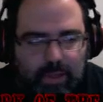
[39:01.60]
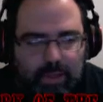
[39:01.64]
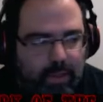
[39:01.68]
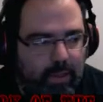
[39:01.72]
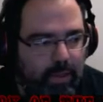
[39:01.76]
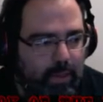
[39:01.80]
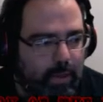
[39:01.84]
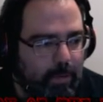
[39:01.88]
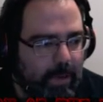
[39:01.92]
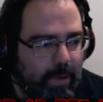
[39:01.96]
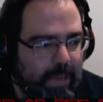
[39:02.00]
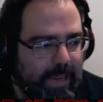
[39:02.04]

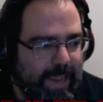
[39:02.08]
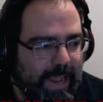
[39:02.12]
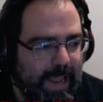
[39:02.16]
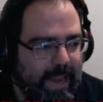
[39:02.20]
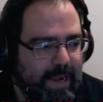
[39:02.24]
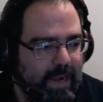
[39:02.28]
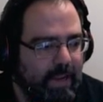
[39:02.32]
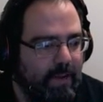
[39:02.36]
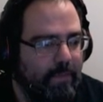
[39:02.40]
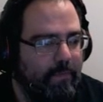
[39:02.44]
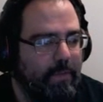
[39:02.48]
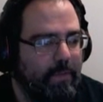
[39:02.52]
uh, a
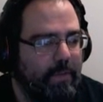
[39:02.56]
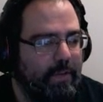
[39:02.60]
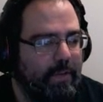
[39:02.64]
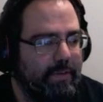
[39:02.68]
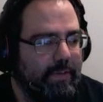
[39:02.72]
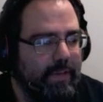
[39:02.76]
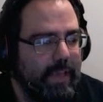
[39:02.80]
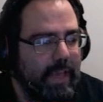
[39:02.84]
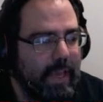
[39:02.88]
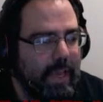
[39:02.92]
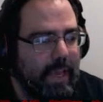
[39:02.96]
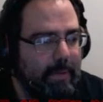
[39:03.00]
mechanic for this
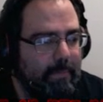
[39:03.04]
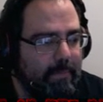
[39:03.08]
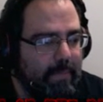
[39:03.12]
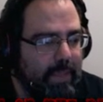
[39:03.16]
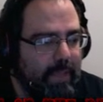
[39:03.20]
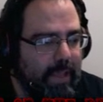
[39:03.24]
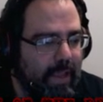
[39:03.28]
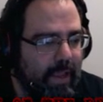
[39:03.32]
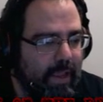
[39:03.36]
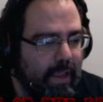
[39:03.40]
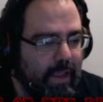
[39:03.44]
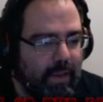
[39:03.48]
game
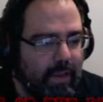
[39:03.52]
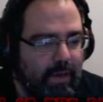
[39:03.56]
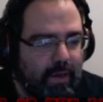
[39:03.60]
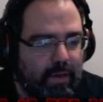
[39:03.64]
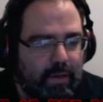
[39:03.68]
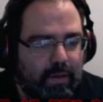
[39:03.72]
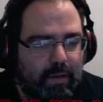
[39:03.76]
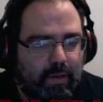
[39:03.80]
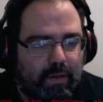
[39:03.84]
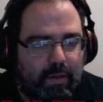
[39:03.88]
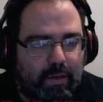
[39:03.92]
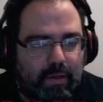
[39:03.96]
that
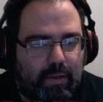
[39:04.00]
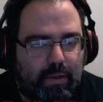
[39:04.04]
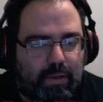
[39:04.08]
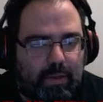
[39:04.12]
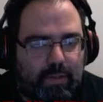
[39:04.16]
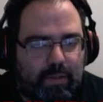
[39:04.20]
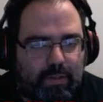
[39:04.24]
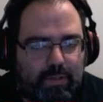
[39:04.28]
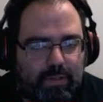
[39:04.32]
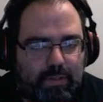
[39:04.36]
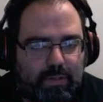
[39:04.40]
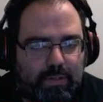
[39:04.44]

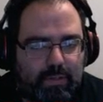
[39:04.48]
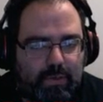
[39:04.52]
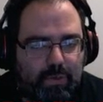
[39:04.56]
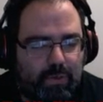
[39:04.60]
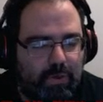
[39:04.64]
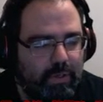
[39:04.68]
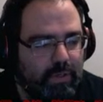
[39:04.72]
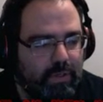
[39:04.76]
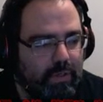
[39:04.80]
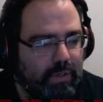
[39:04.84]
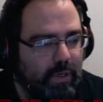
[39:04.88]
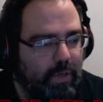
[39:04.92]
is a
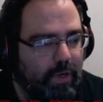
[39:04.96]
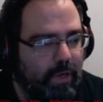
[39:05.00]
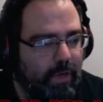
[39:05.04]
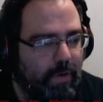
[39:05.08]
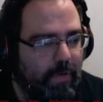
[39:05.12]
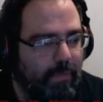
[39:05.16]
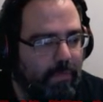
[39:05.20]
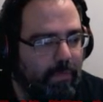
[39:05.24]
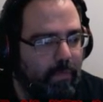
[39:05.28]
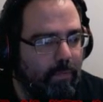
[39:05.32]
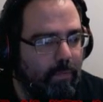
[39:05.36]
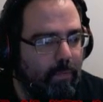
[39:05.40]
source
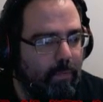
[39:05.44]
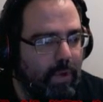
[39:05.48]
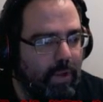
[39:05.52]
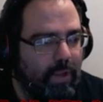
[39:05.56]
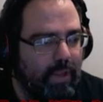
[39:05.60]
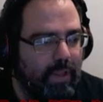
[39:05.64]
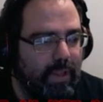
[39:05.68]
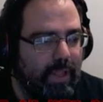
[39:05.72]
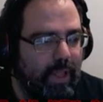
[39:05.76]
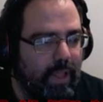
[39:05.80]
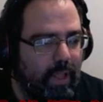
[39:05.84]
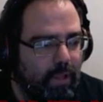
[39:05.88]
of
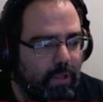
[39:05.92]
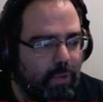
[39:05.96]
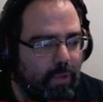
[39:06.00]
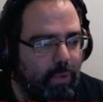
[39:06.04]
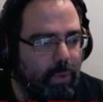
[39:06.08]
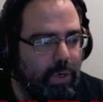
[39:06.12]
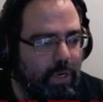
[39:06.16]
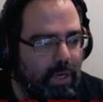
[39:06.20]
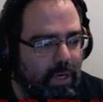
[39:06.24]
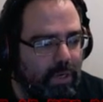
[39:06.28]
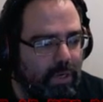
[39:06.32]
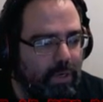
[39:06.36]
what the hell do
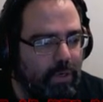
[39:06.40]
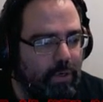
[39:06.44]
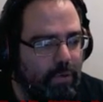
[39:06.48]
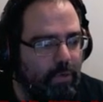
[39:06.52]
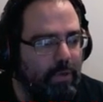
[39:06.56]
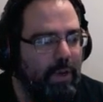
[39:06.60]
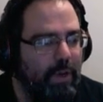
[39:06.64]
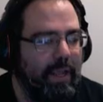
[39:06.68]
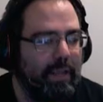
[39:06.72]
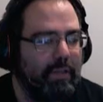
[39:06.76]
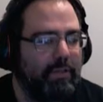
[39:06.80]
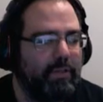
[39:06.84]
I need to do
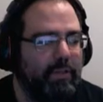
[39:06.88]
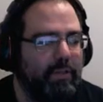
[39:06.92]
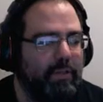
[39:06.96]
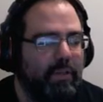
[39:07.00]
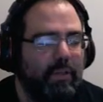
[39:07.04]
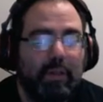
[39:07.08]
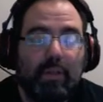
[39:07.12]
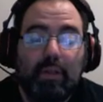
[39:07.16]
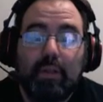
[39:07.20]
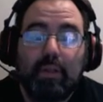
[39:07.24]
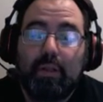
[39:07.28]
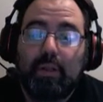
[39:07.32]
next
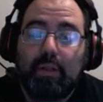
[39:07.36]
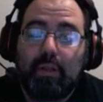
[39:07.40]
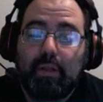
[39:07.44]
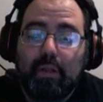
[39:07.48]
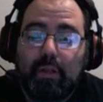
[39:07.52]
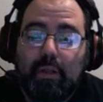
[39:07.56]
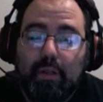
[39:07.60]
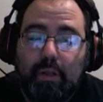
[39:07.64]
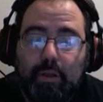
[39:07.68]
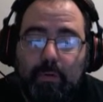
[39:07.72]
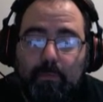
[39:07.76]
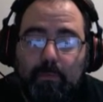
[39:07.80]

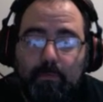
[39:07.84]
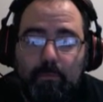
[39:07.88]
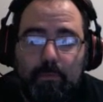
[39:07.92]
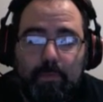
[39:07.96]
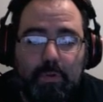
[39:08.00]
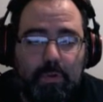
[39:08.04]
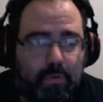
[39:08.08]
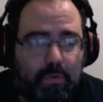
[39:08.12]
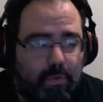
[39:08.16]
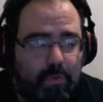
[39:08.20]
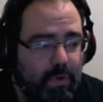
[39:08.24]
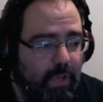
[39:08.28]

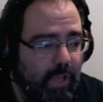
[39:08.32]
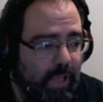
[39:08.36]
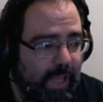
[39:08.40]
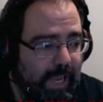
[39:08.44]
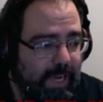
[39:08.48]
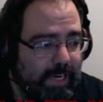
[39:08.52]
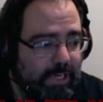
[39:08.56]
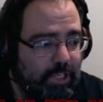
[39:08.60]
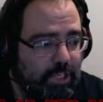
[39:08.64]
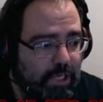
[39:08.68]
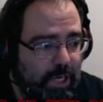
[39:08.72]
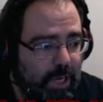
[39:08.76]
you
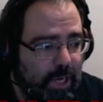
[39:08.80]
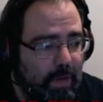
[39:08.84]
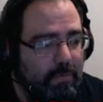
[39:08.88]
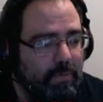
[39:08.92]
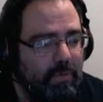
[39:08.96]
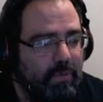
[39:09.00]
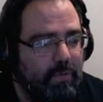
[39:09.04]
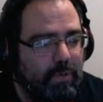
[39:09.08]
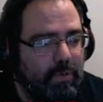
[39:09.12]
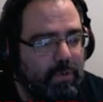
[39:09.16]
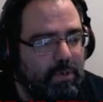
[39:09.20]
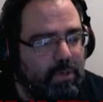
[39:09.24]
collect
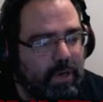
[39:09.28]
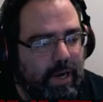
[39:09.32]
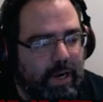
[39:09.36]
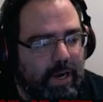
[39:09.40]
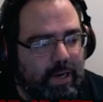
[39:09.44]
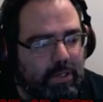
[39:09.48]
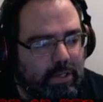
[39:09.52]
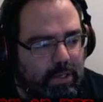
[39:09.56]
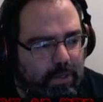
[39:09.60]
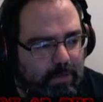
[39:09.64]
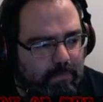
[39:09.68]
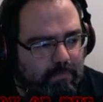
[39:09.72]
gems, which are
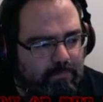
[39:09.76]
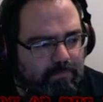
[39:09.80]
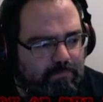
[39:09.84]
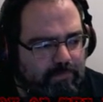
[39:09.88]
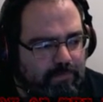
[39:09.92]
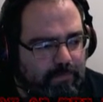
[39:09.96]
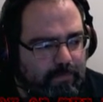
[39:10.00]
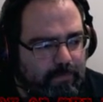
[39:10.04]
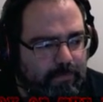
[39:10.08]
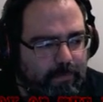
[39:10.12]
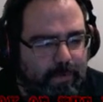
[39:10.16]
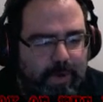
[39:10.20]
actually
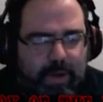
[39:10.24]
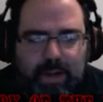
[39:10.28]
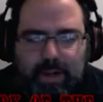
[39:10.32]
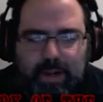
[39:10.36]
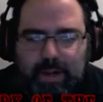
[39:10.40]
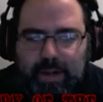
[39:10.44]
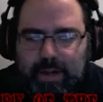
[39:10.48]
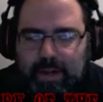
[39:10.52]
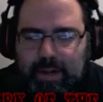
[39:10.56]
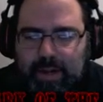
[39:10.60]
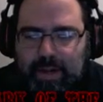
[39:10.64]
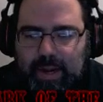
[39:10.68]

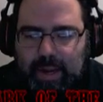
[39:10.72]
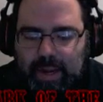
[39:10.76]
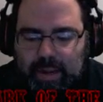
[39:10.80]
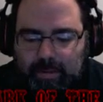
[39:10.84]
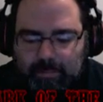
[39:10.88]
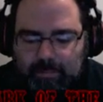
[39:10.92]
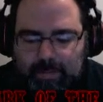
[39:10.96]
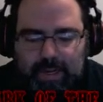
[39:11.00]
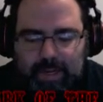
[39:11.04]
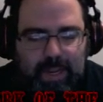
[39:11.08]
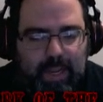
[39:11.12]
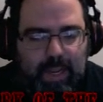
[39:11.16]
pretty
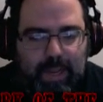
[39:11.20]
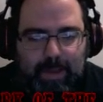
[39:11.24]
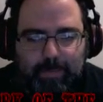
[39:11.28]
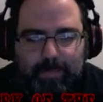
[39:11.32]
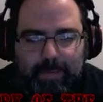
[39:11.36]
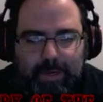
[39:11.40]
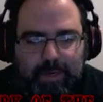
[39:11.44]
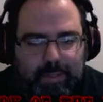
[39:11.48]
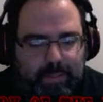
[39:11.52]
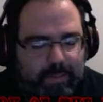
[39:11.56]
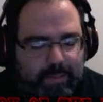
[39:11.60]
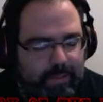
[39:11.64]
damn
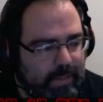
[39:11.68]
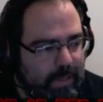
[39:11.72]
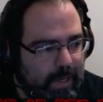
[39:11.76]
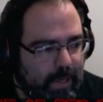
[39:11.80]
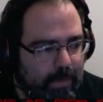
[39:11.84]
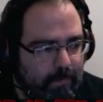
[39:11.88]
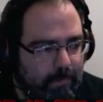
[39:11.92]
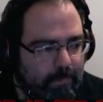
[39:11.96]
common in this game.